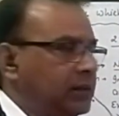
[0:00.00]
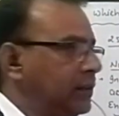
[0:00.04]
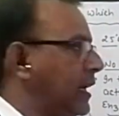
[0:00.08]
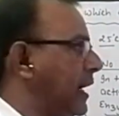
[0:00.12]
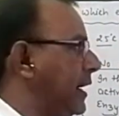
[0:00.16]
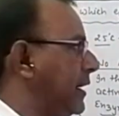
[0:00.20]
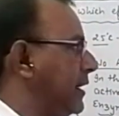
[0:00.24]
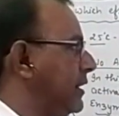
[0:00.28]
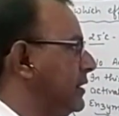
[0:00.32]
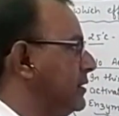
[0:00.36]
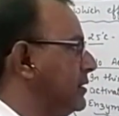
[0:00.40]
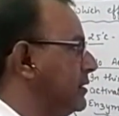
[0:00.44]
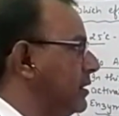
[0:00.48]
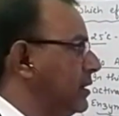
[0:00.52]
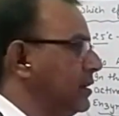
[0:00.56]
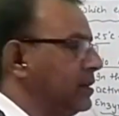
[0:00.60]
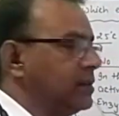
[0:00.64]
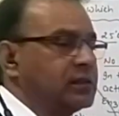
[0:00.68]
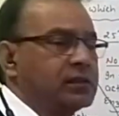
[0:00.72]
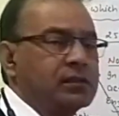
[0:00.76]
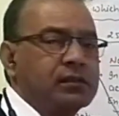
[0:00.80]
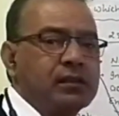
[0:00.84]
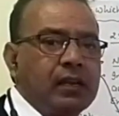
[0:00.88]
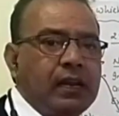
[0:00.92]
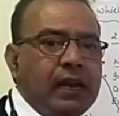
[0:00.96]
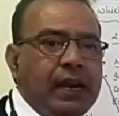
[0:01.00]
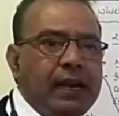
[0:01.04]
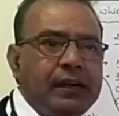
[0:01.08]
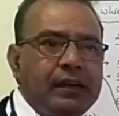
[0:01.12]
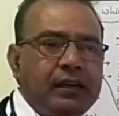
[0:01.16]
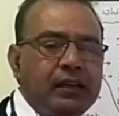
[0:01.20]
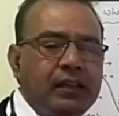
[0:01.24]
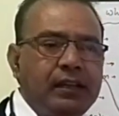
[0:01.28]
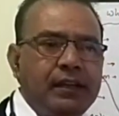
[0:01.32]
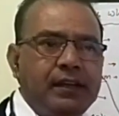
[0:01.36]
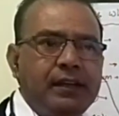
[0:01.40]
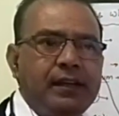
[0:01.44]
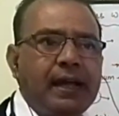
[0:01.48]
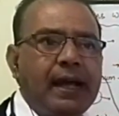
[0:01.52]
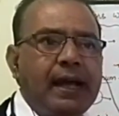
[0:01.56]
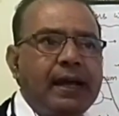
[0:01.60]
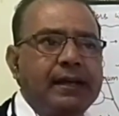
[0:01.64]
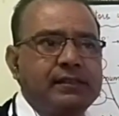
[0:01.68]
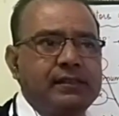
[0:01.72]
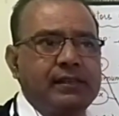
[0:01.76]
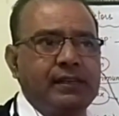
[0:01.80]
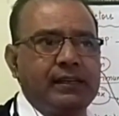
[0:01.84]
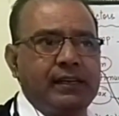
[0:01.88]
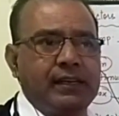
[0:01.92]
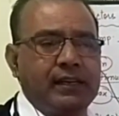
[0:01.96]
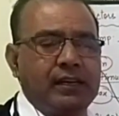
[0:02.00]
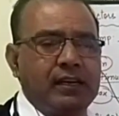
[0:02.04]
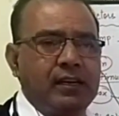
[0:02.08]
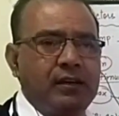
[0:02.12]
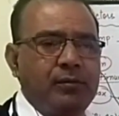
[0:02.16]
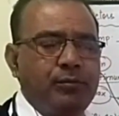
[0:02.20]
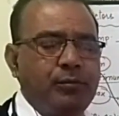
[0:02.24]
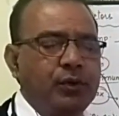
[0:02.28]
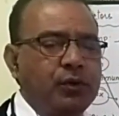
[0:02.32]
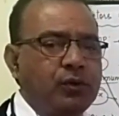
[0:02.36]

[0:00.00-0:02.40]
That is slightly acidic,